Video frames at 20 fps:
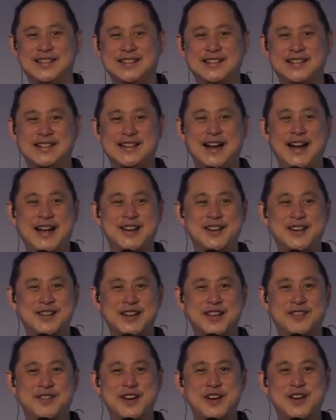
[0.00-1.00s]
I don't
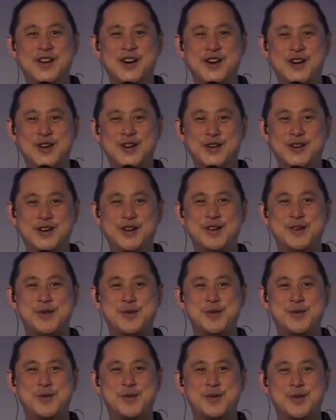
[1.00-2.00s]
even know
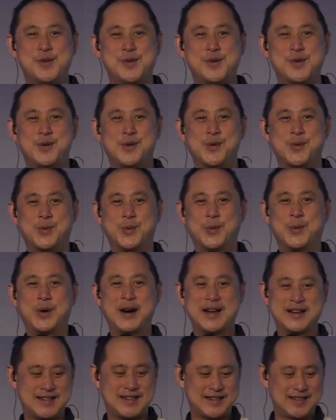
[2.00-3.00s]

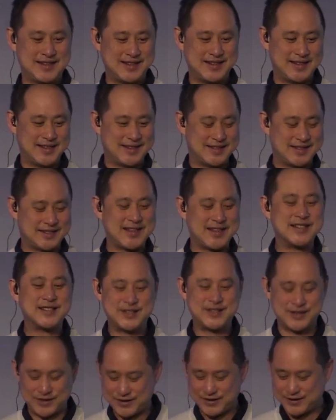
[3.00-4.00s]
what to
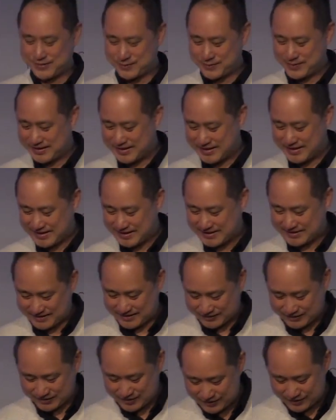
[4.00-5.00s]
do with this. And
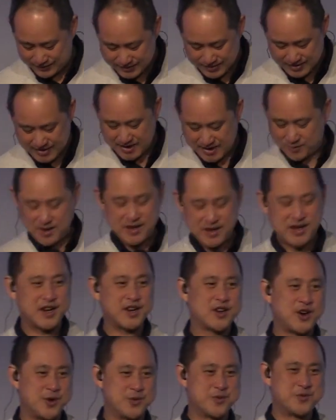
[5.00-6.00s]
so we're going to
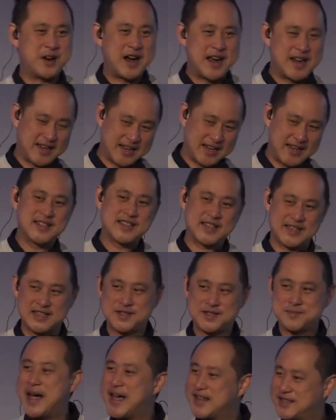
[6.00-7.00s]
go right into this
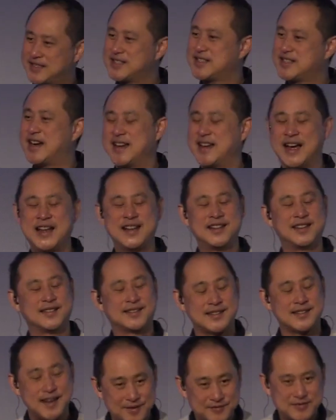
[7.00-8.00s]
passage. I
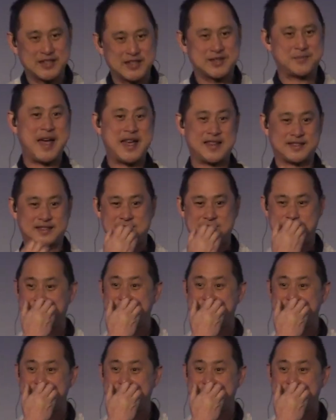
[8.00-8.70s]
love this passage